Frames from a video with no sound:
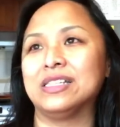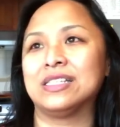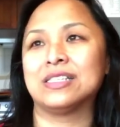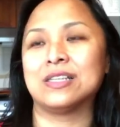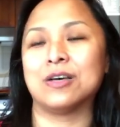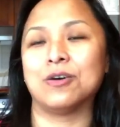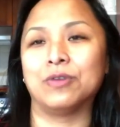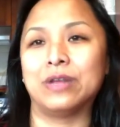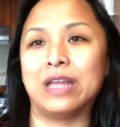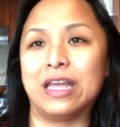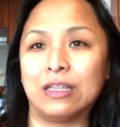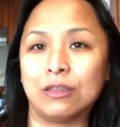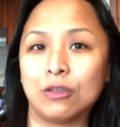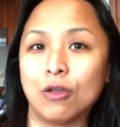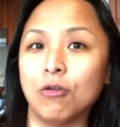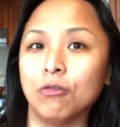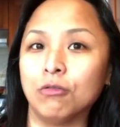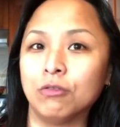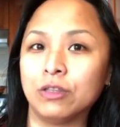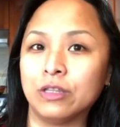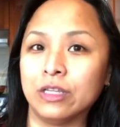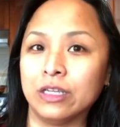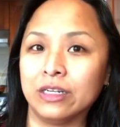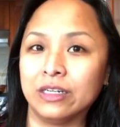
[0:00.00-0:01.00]
So they
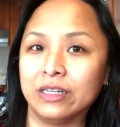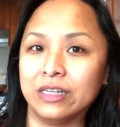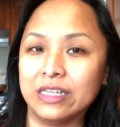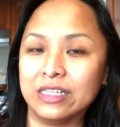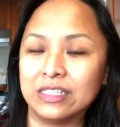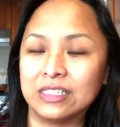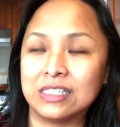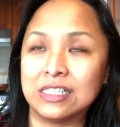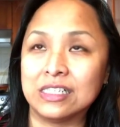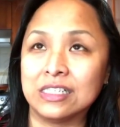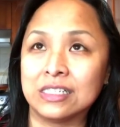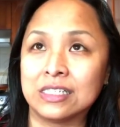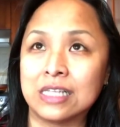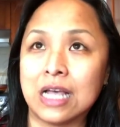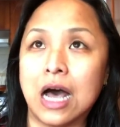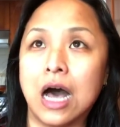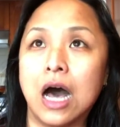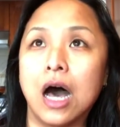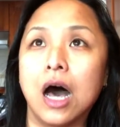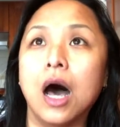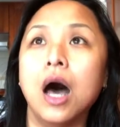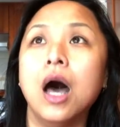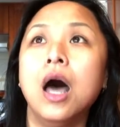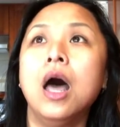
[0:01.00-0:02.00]
don't think this is
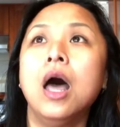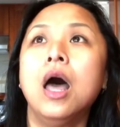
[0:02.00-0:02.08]
a